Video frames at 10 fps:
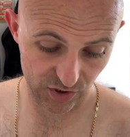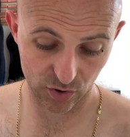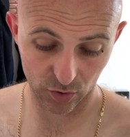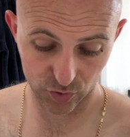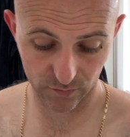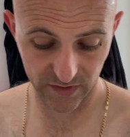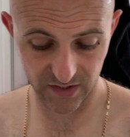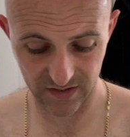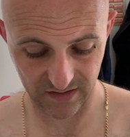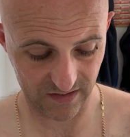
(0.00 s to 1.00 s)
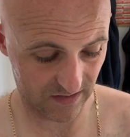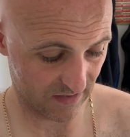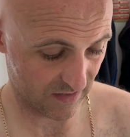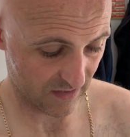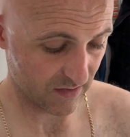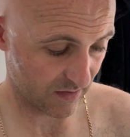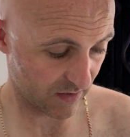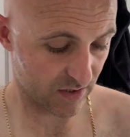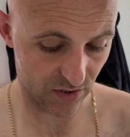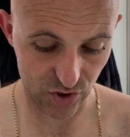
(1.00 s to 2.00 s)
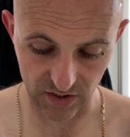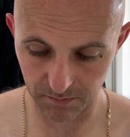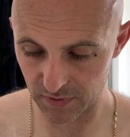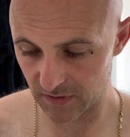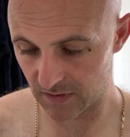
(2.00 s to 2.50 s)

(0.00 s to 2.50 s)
Scots over there. Nice and cheap.